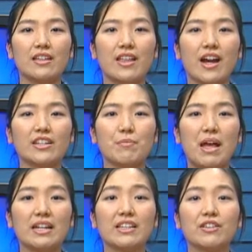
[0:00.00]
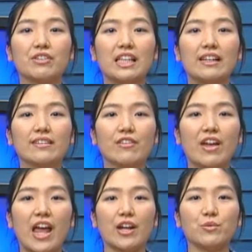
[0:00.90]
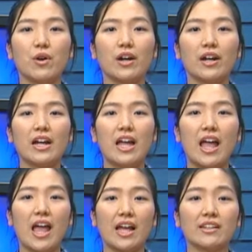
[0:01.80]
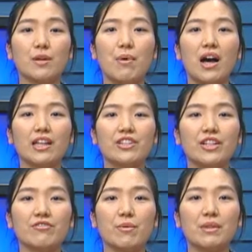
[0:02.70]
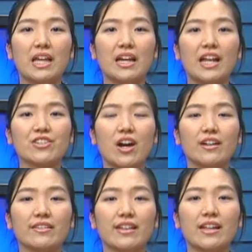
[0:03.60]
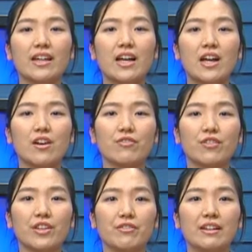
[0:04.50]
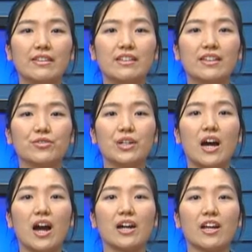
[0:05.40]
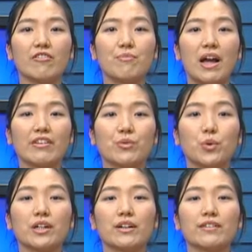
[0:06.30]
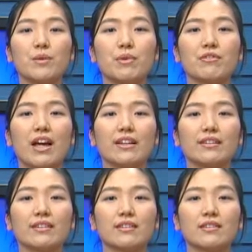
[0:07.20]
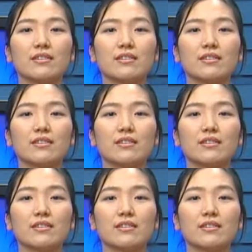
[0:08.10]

They are demanding the release of Anwar and an apology from the NHRC for the recent disregard of migrant workers' human rights.